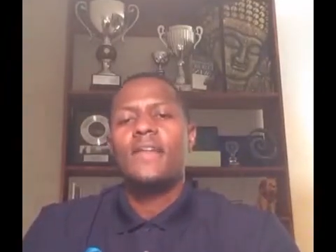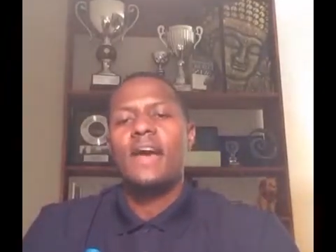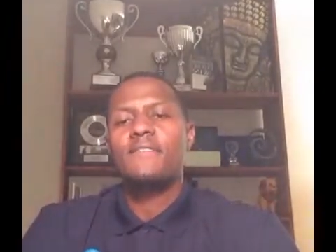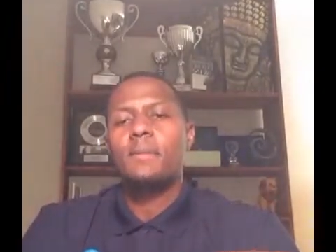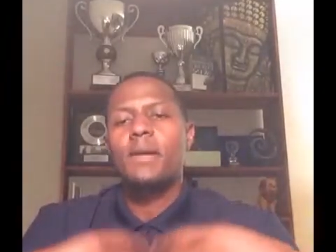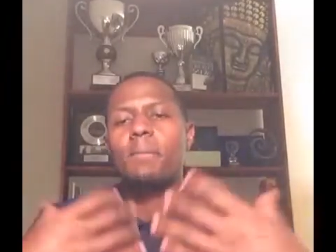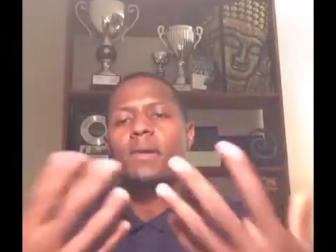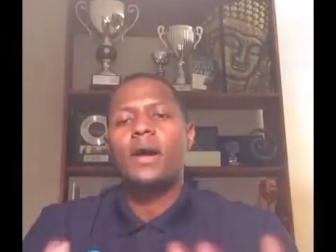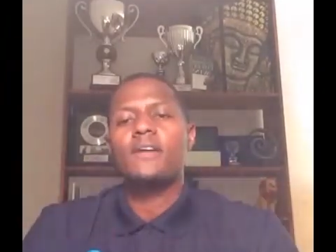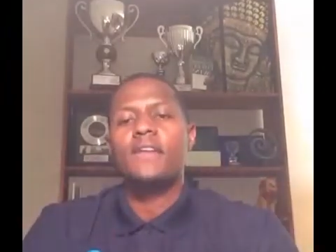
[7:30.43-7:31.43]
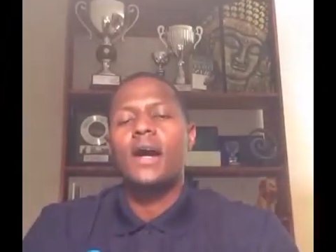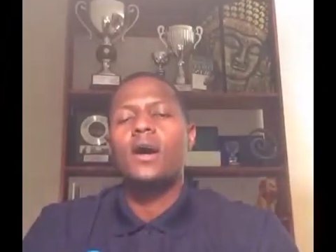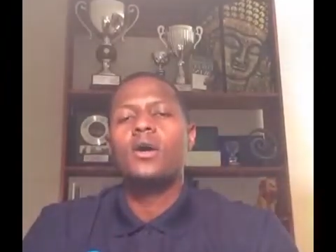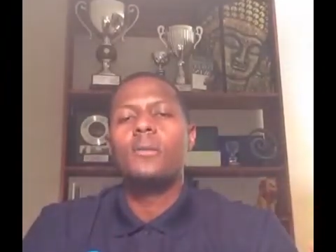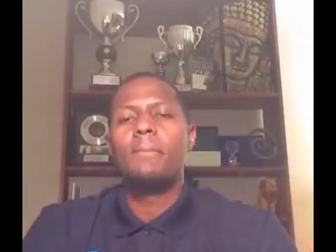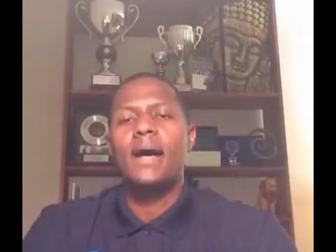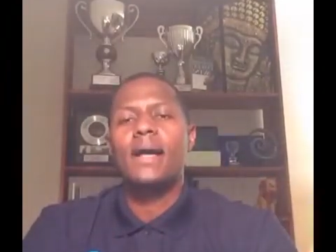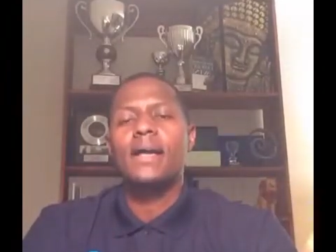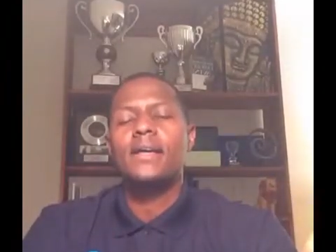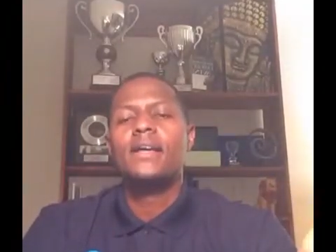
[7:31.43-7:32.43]
They have to be a part of our home
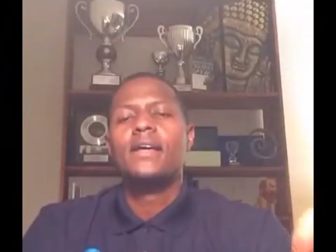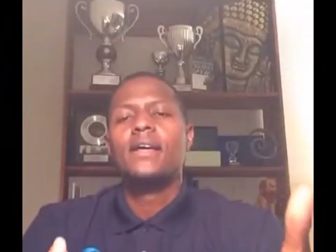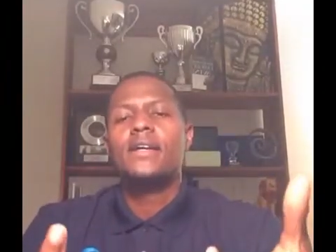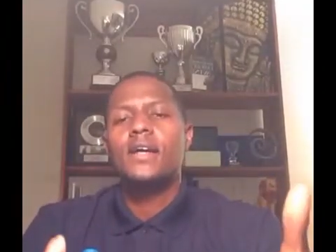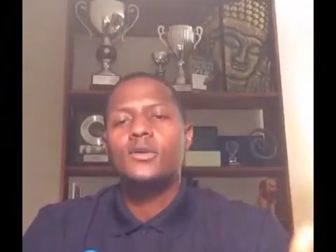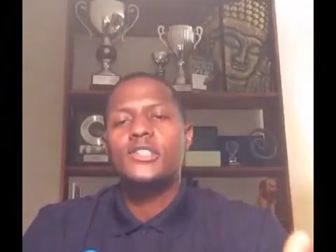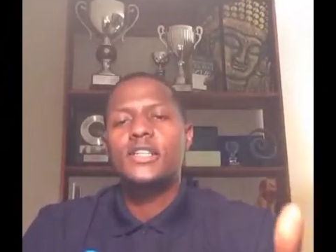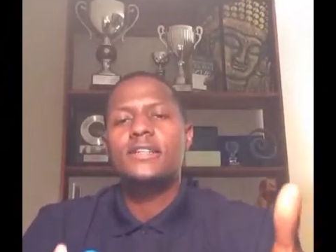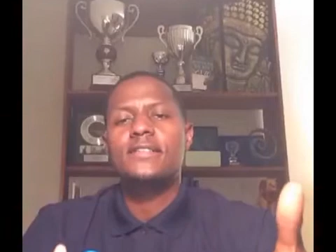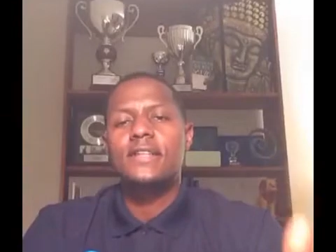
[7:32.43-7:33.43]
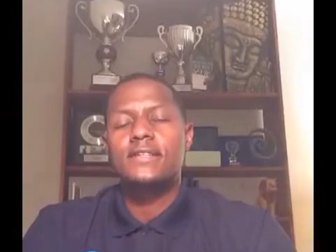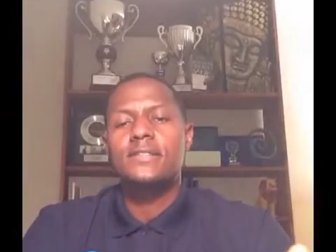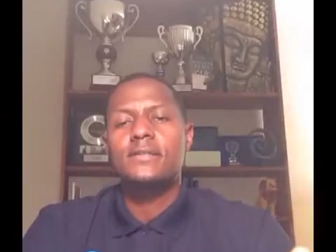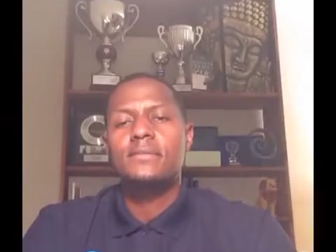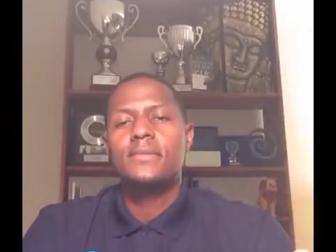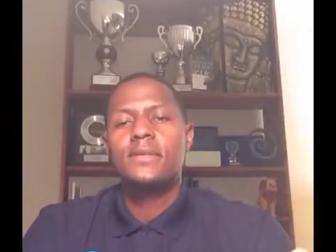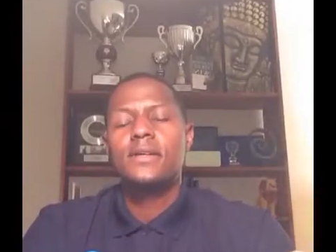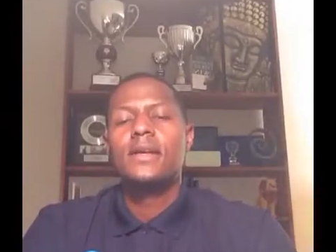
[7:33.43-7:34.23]
buying coaching system.